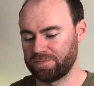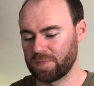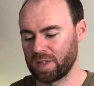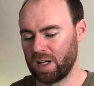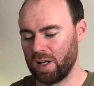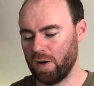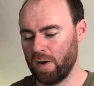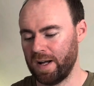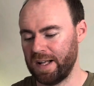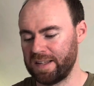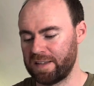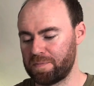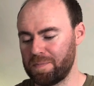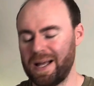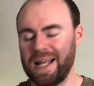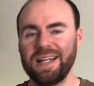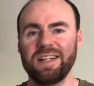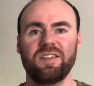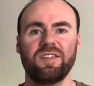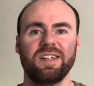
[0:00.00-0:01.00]
Lion's
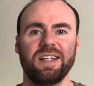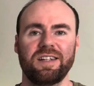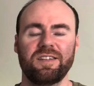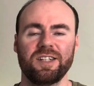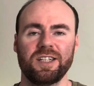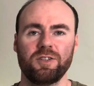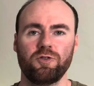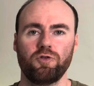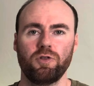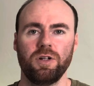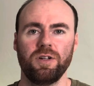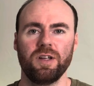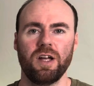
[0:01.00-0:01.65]
Mane, 600,